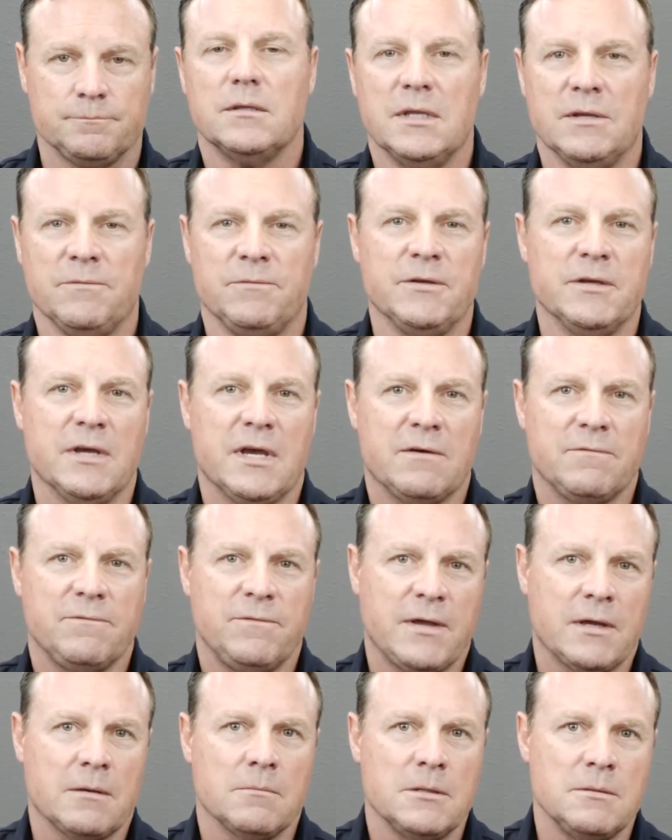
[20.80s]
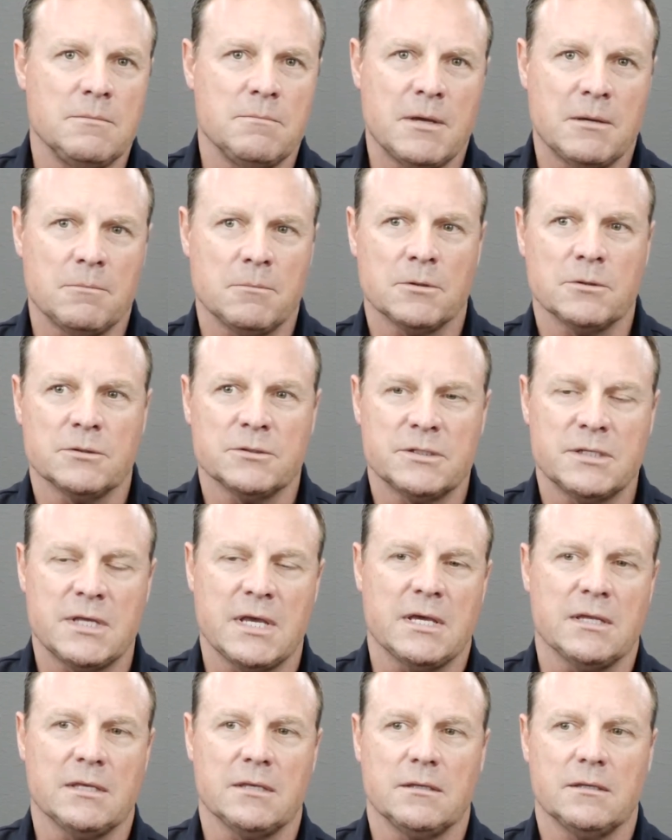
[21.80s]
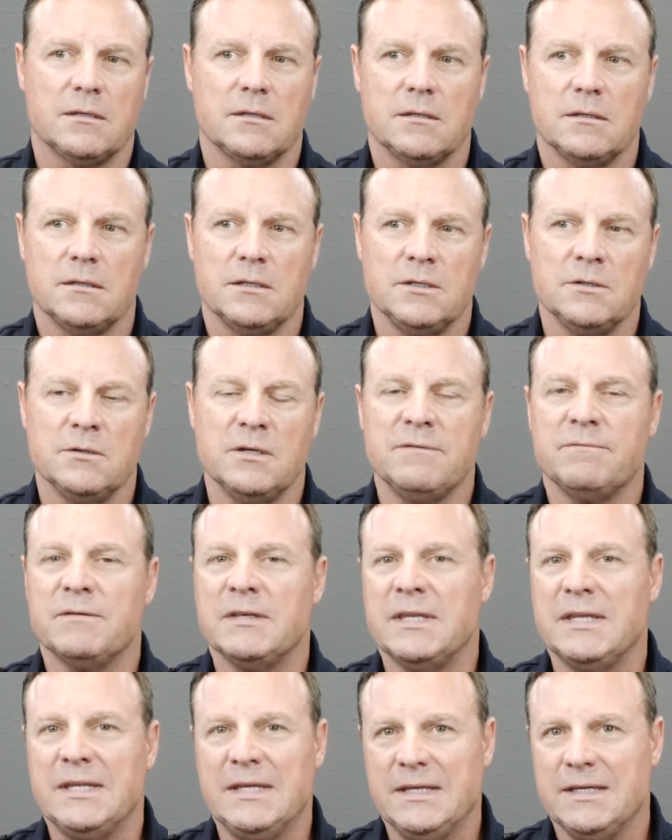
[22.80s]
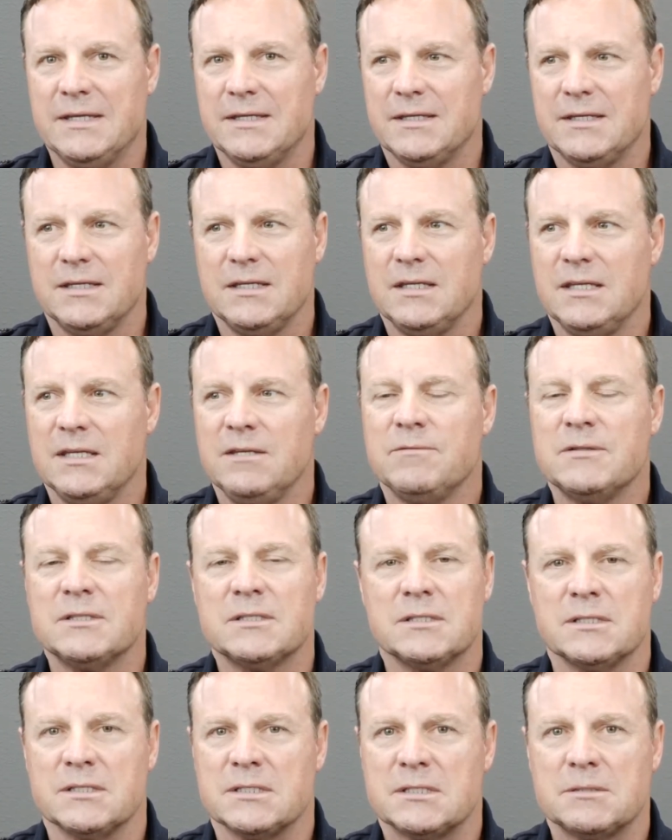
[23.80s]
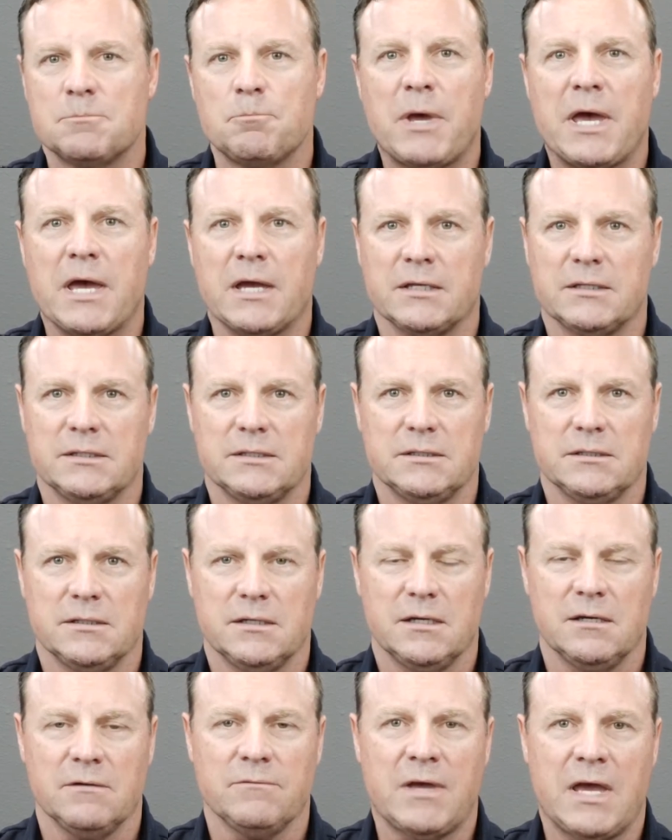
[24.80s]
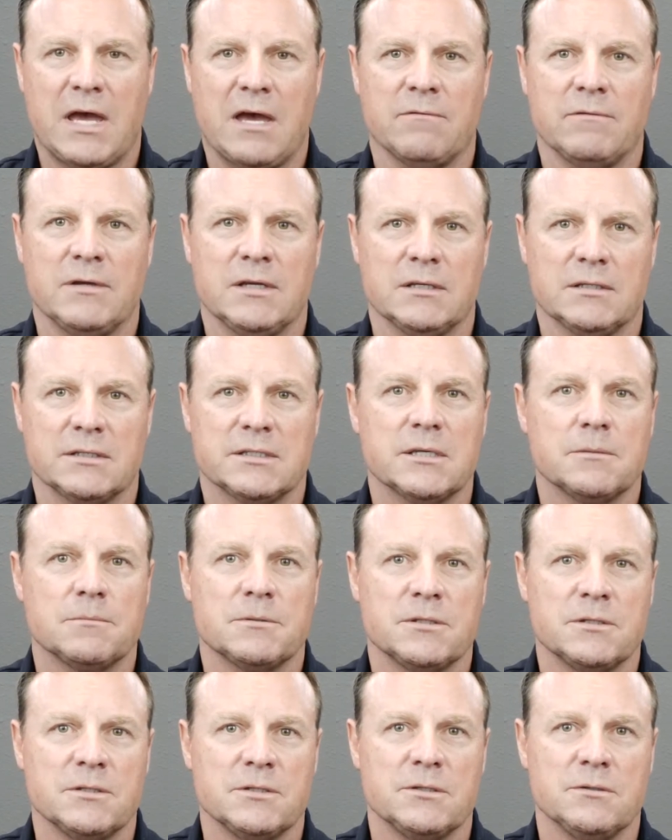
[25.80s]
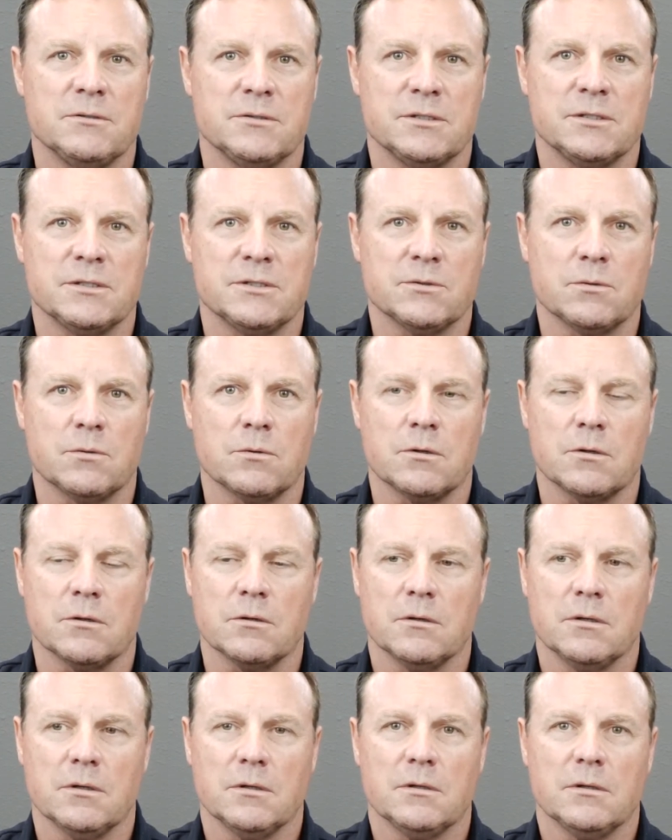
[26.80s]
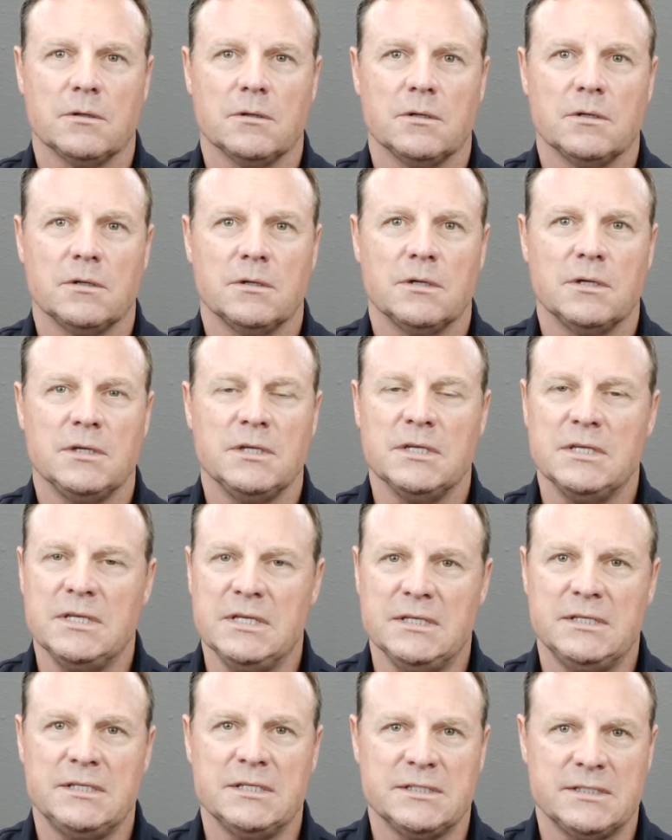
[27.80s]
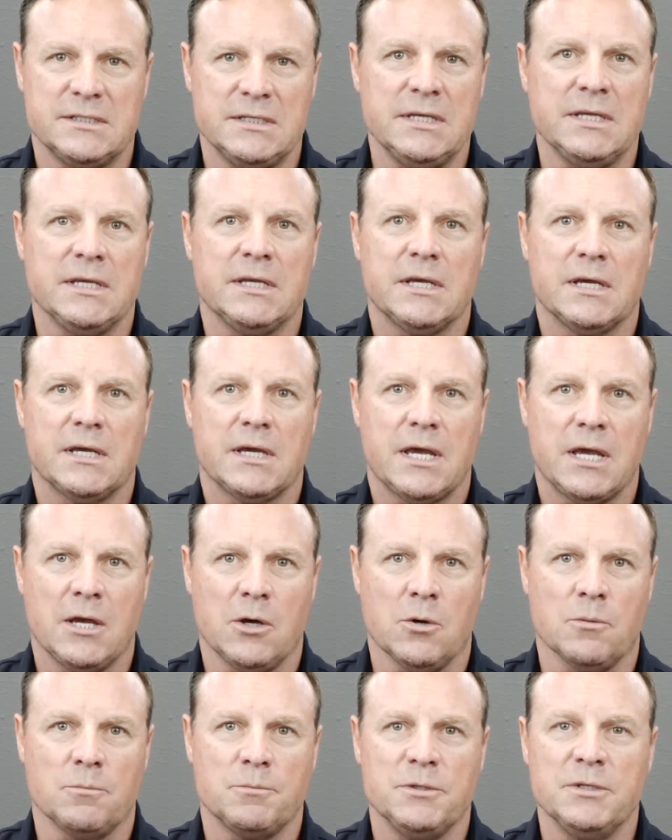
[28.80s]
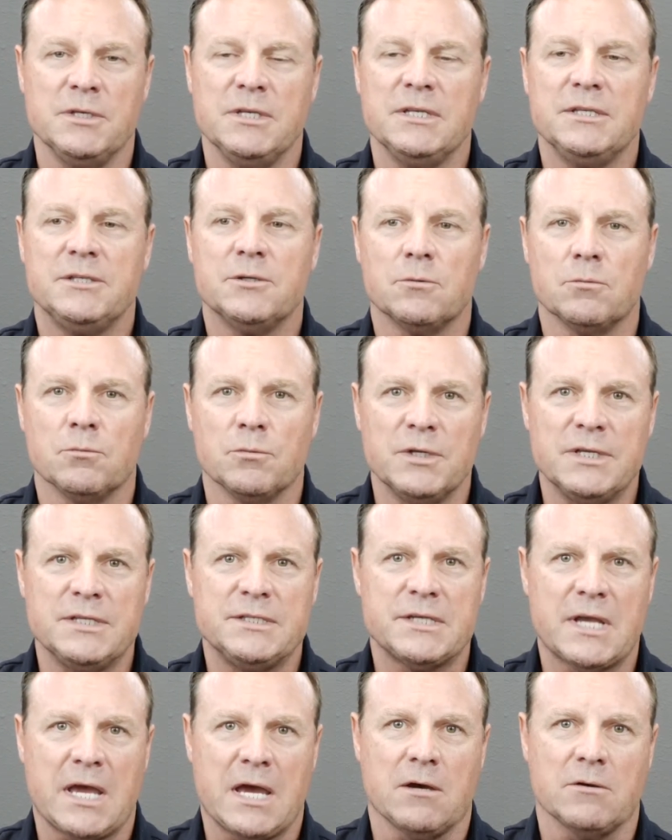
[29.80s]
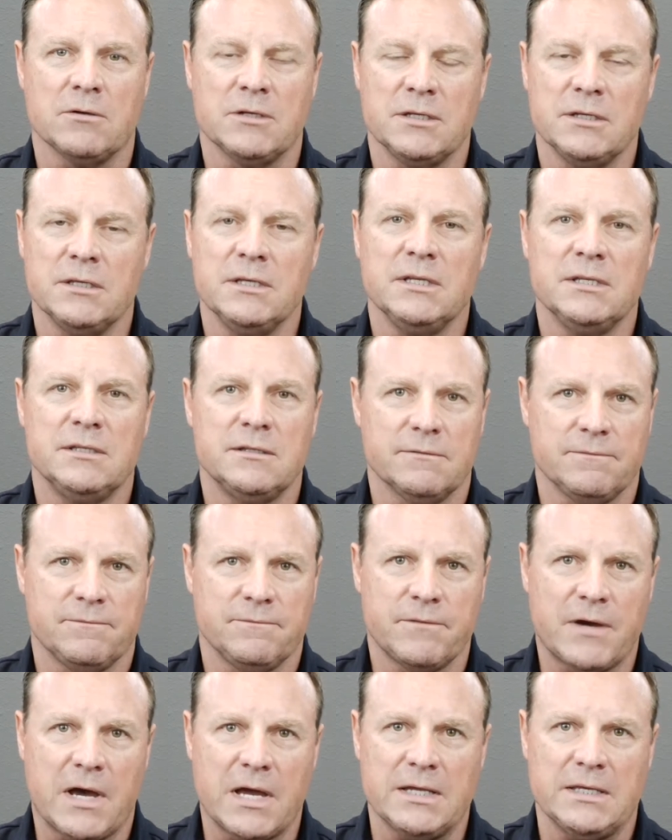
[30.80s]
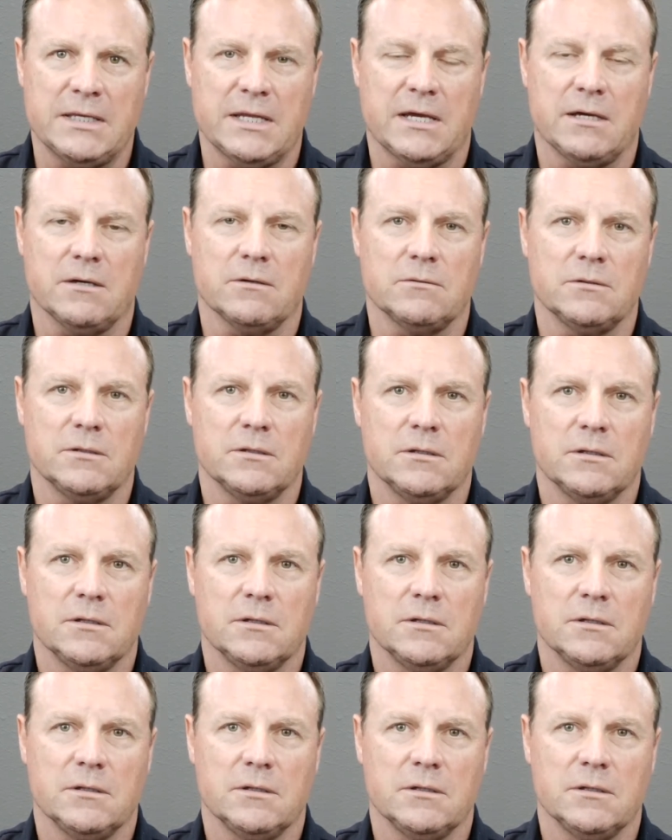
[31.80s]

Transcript: If you have family members that you even suspect of having a substance use disorder, you need to seek help. You need to reach out. You need to find out.